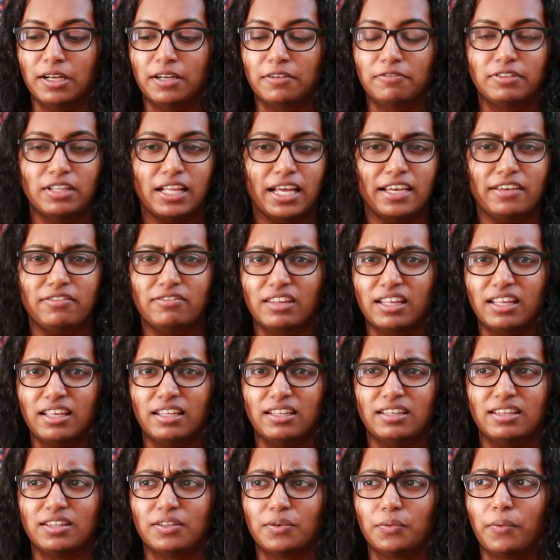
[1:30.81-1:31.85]
of life
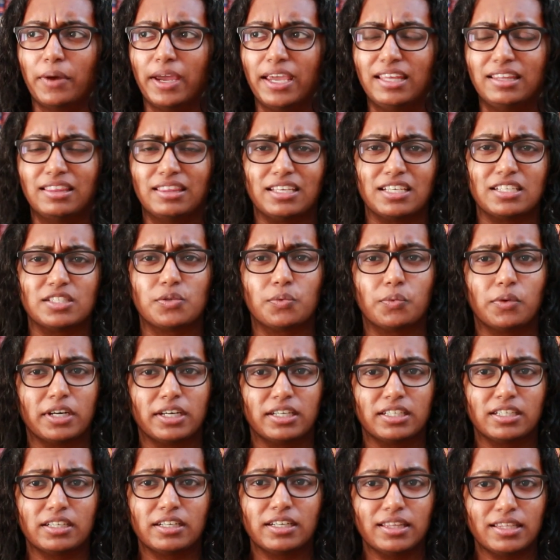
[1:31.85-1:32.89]
and the way things
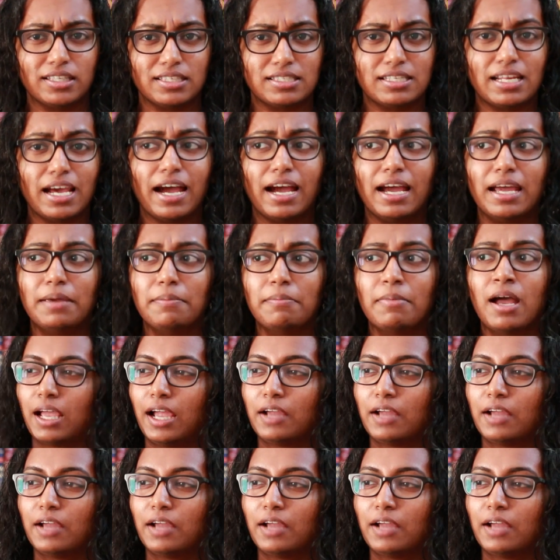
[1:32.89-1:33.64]
were during this time.